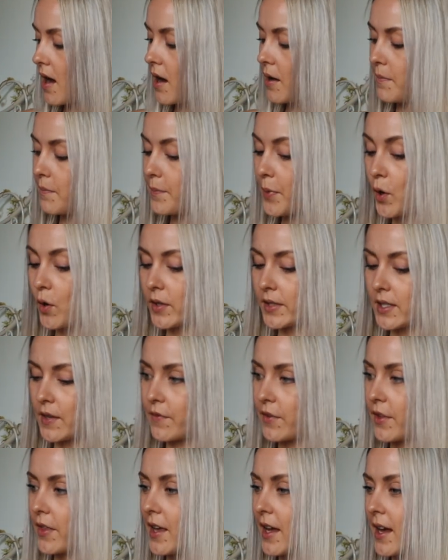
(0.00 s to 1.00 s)
unbox
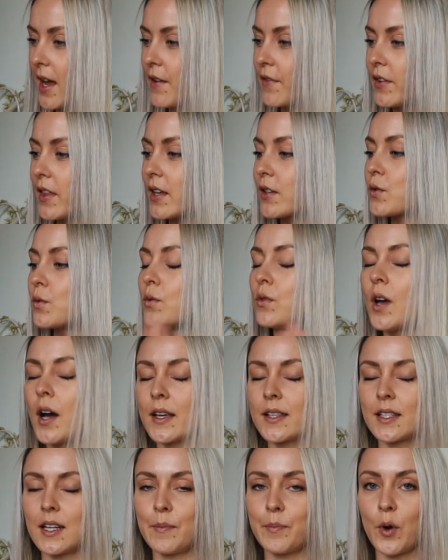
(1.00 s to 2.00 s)
everything. Everything's all
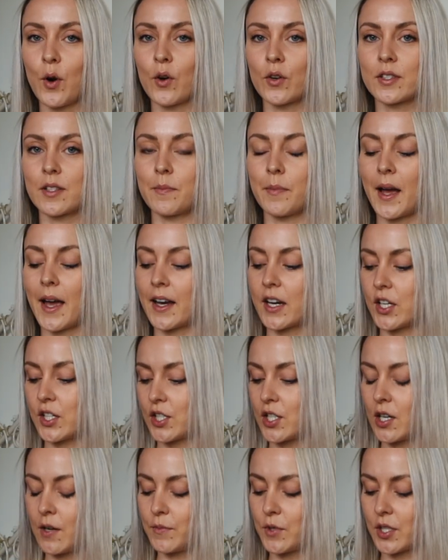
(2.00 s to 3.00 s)
nicely boxed and
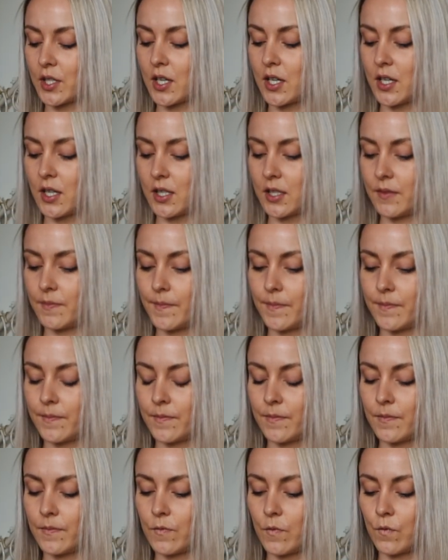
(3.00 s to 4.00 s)
packaged, and I'm just gonna
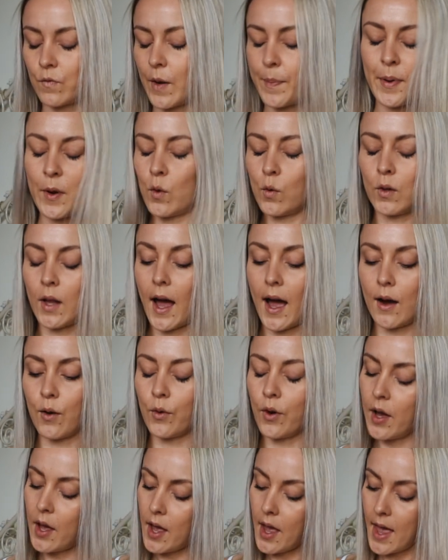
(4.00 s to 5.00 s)
rip it all
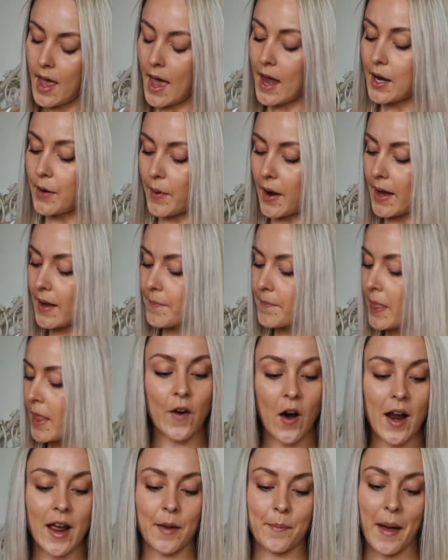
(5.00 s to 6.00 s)
out. Anyway,
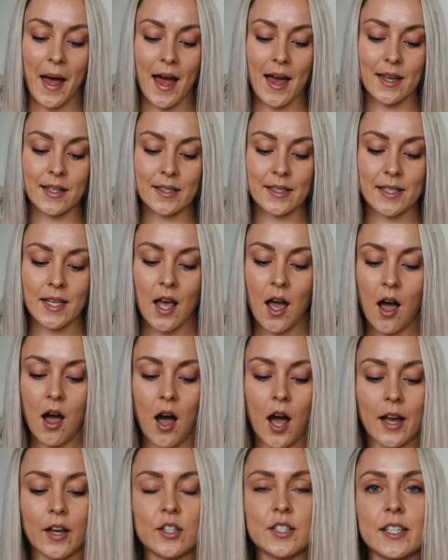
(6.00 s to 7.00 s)
frying pans.
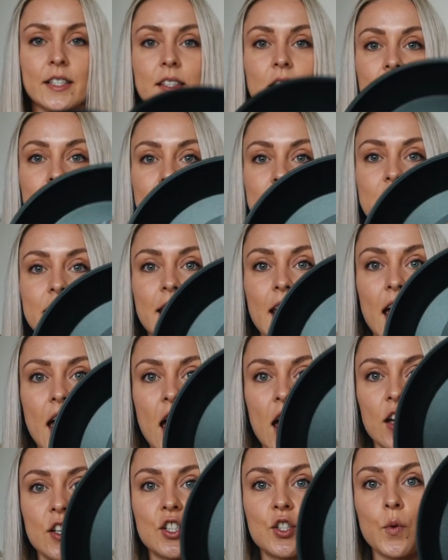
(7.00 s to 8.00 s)
I decided to
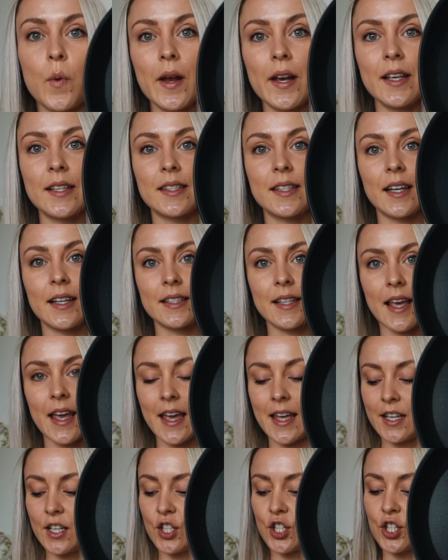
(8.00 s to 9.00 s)
get a 26
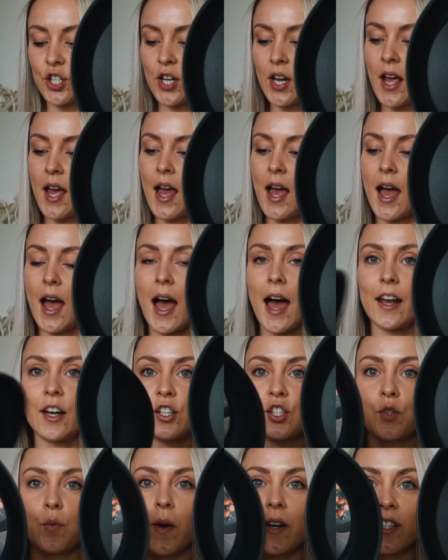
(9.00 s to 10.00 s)
inch and
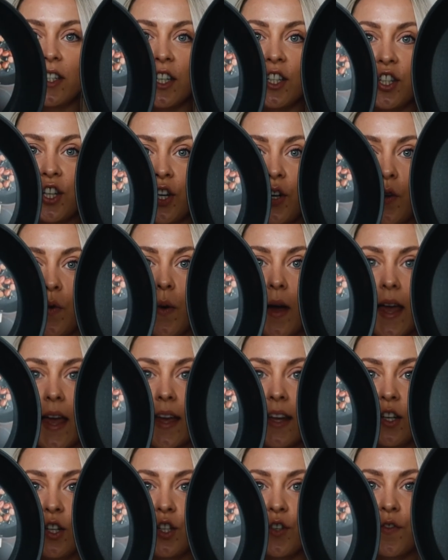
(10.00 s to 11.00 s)
a 22
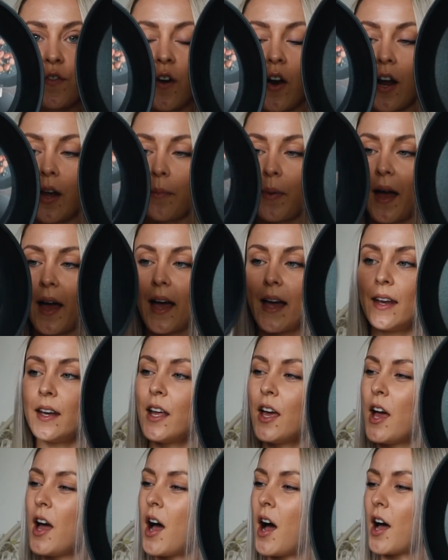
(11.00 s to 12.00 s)
inch frying
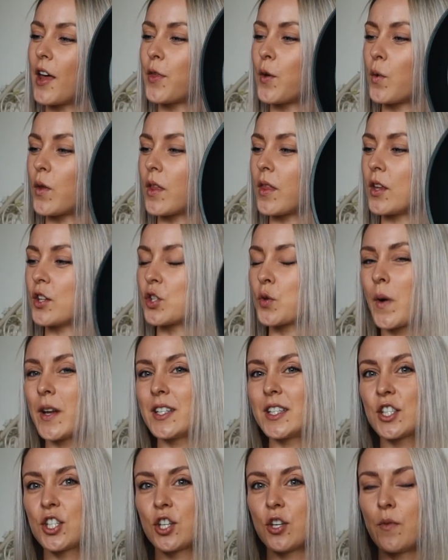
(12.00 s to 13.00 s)
pan. I thought that the
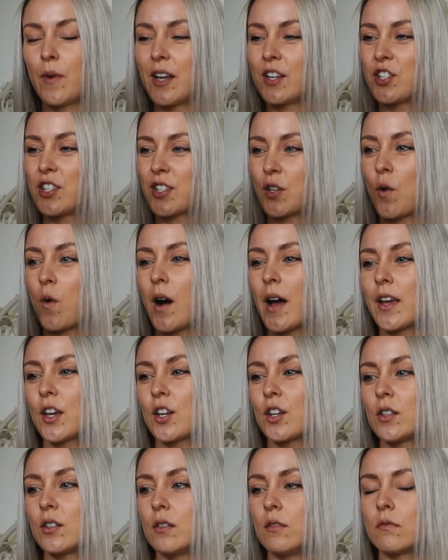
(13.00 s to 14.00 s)
22 inch is quite
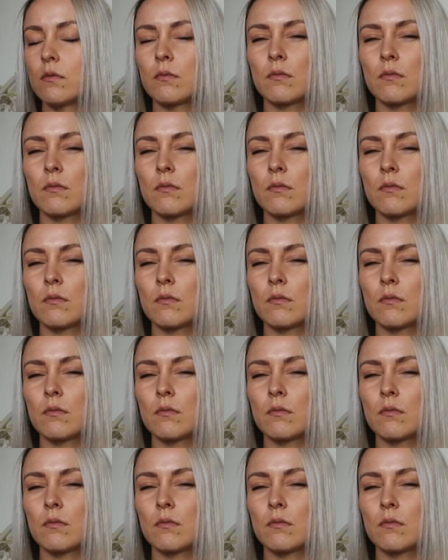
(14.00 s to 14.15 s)
a good,